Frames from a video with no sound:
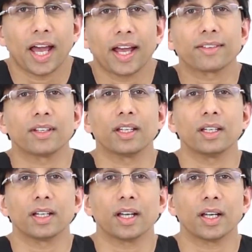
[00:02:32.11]
as
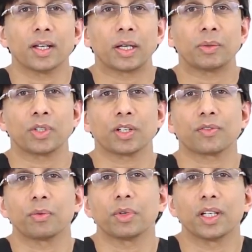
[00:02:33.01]
a uh,
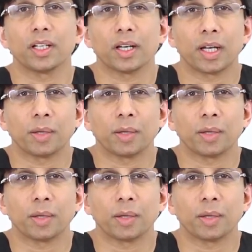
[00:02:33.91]
just from a,